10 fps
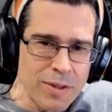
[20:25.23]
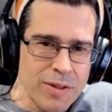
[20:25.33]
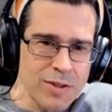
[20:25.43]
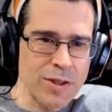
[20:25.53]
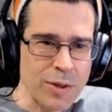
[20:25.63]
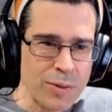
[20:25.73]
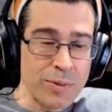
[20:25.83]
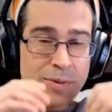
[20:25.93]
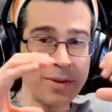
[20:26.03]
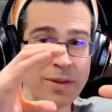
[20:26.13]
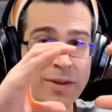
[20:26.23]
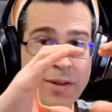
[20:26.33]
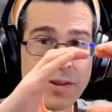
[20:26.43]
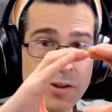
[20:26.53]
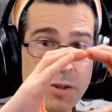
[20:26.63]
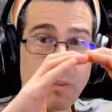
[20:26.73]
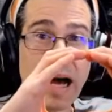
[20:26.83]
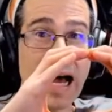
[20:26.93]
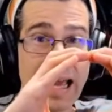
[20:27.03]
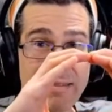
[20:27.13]
so there's a
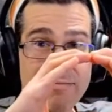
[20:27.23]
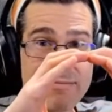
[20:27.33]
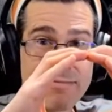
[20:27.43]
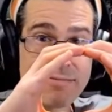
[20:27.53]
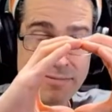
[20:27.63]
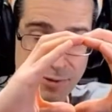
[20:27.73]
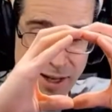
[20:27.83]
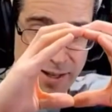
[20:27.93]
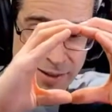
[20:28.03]
pie, right?